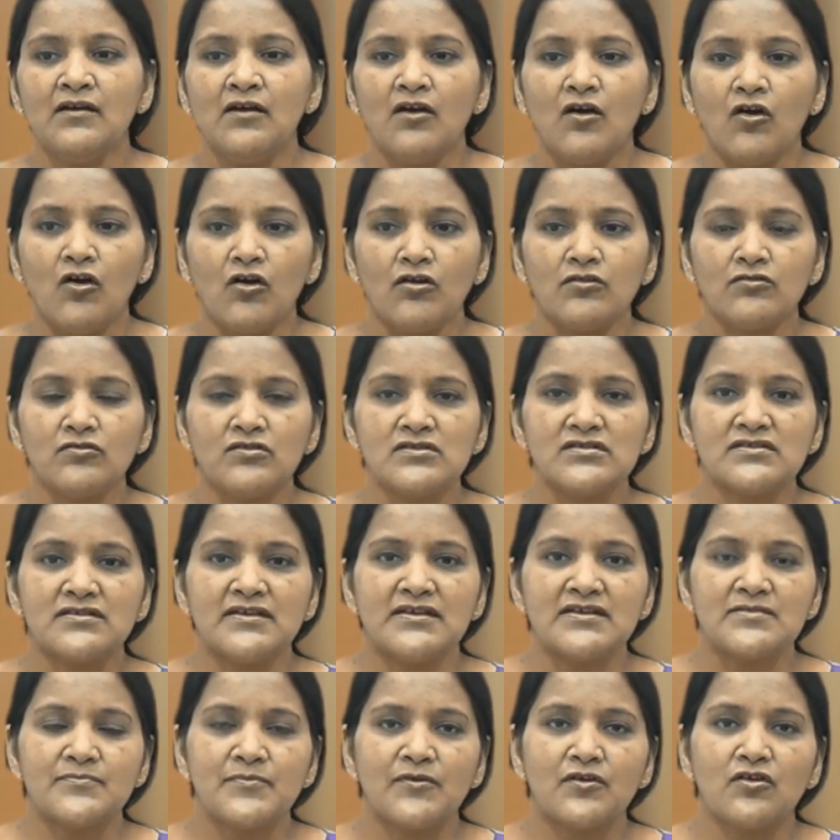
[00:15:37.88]
all those
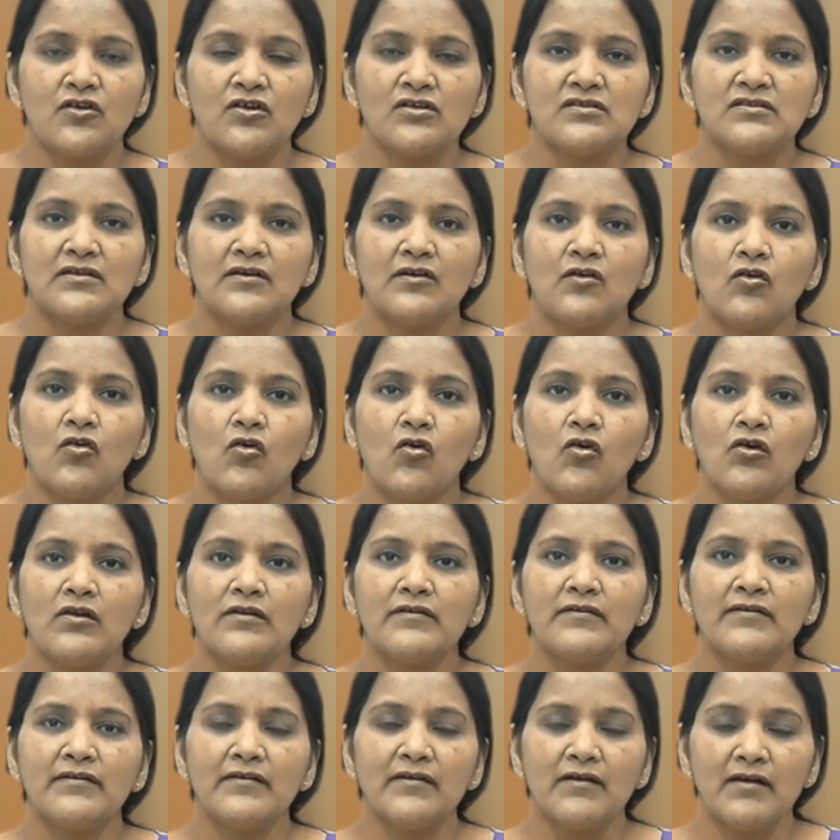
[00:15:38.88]
things, because the
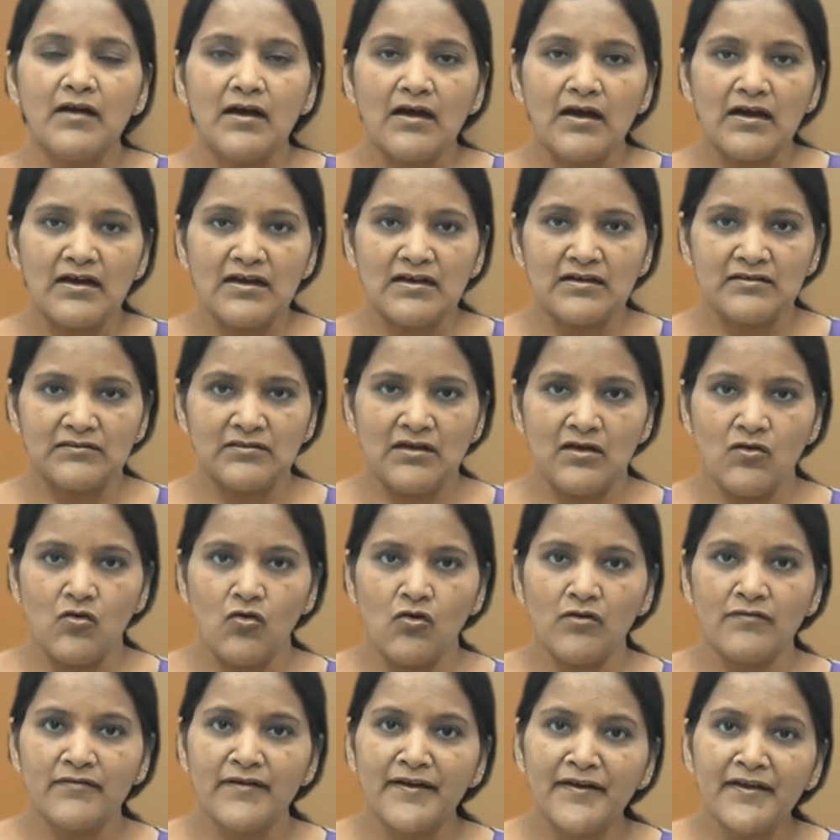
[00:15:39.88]

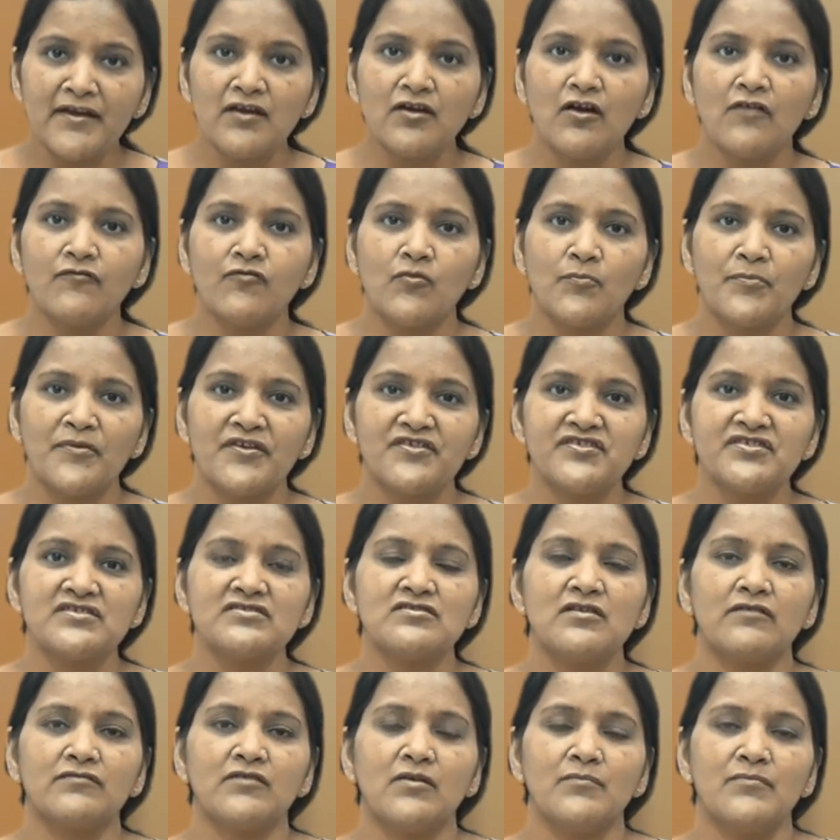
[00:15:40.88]
whole running of
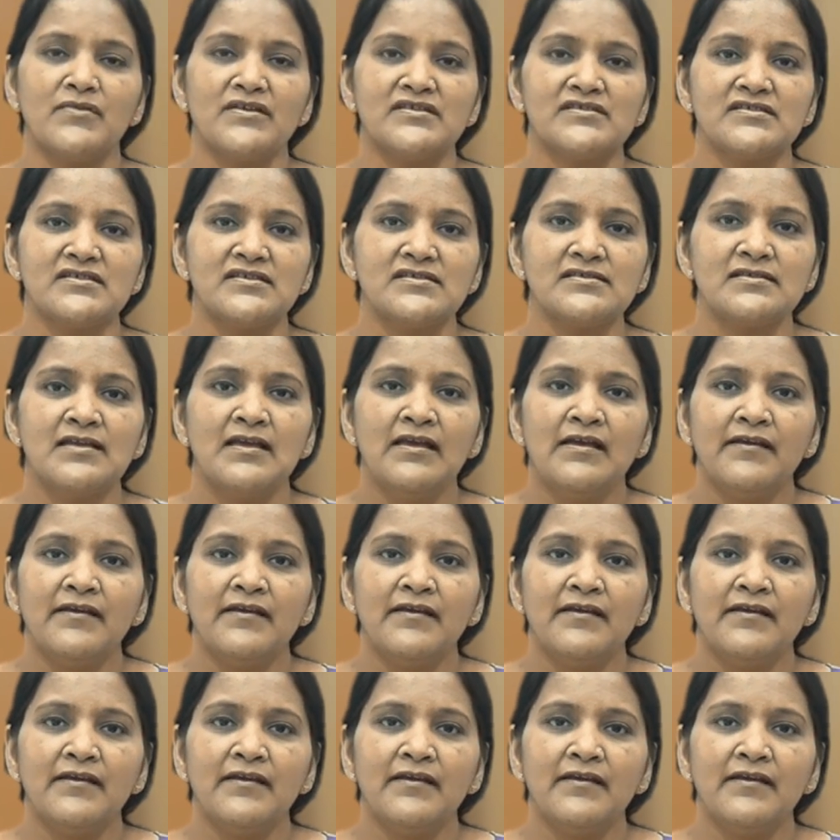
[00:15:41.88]
operations of the business,